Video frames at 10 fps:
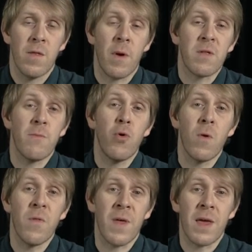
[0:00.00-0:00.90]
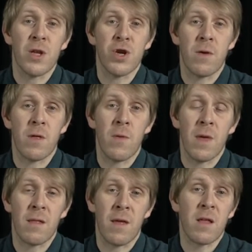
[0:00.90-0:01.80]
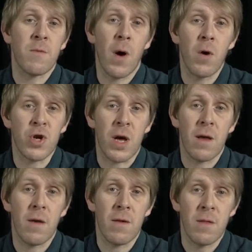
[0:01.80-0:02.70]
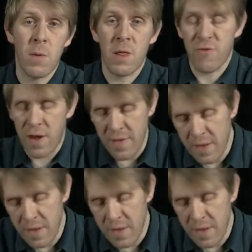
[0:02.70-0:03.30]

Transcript: The most important thing it shows you is exposure. To illustrate